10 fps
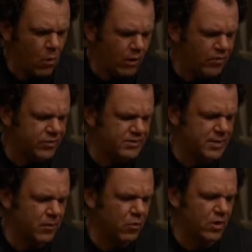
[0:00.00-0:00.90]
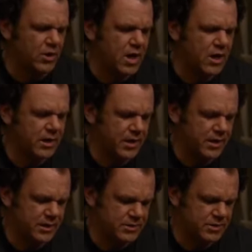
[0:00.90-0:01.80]
One of the things I've been working on
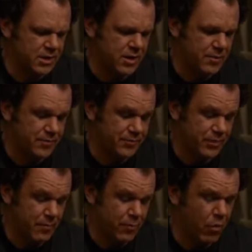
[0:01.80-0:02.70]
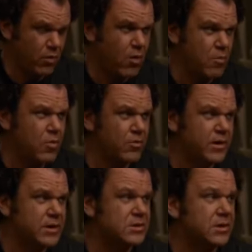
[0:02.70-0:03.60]
is porno
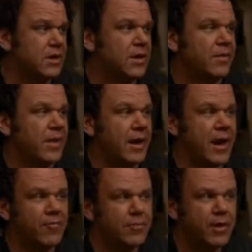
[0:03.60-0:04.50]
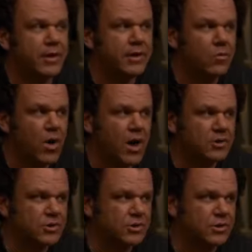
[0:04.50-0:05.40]
movies that everybody can
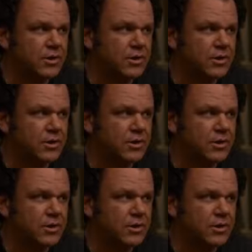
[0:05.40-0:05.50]
watch.